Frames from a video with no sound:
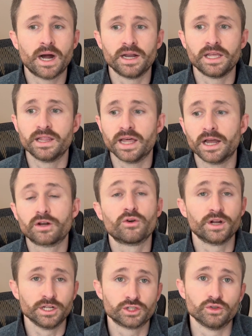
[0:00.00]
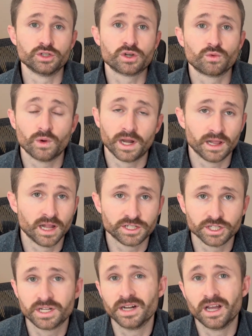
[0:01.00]
body that credentials
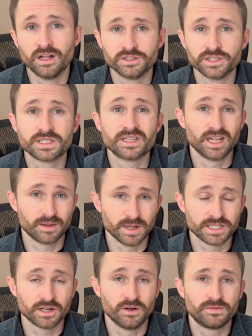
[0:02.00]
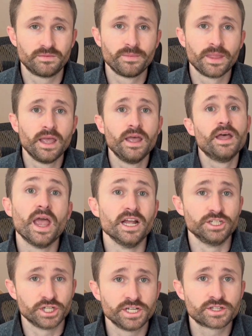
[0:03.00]
radiologic technologists like myself.
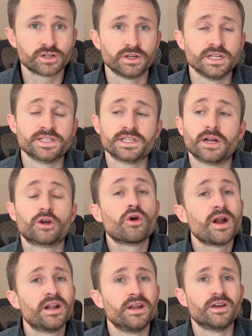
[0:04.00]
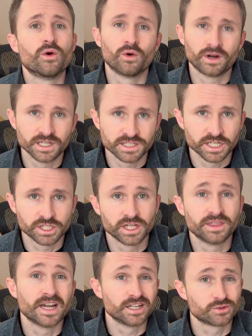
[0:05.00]
And JCERT is an accrediting
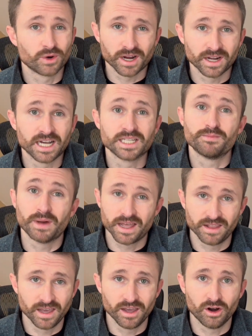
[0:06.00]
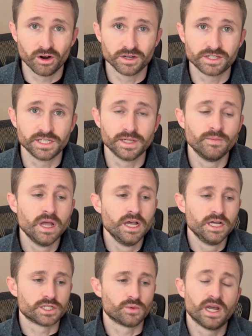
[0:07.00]
organization that is recognized by the ARRT.
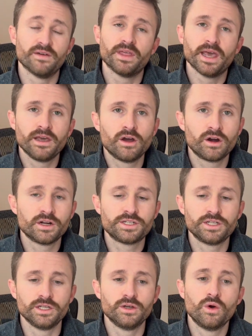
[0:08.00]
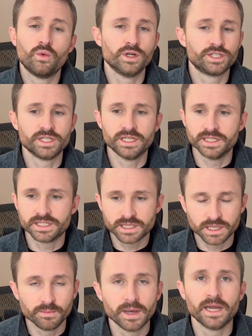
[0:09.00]
So we have the ARRT, which is
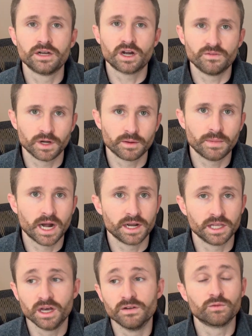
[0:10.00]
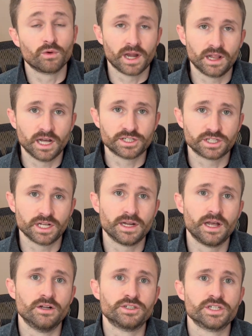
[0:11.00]
the main governing body of radiologic
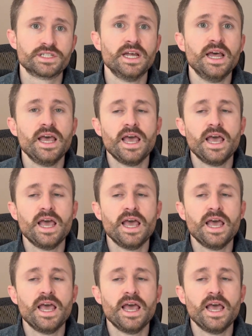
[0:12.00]
technologists,